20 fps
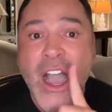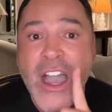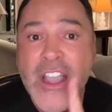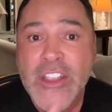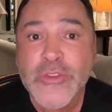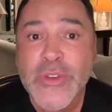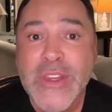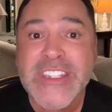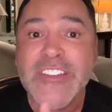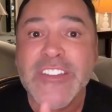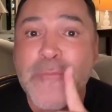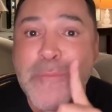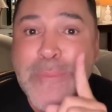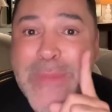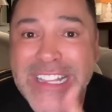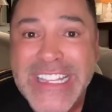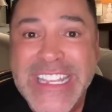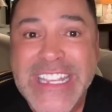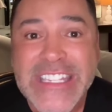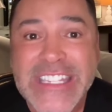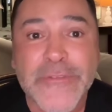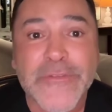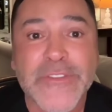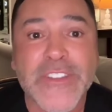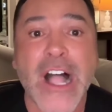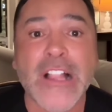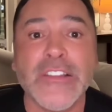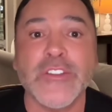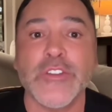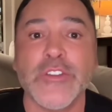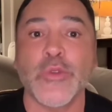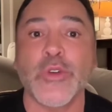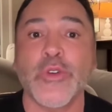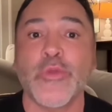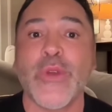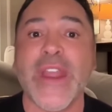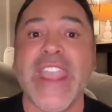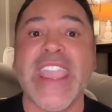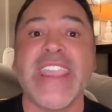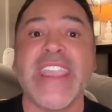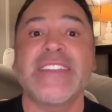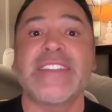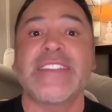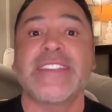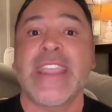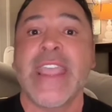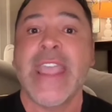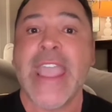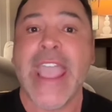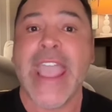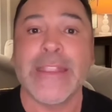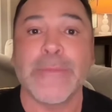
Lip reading: Hundreds of millions of dollars were raised,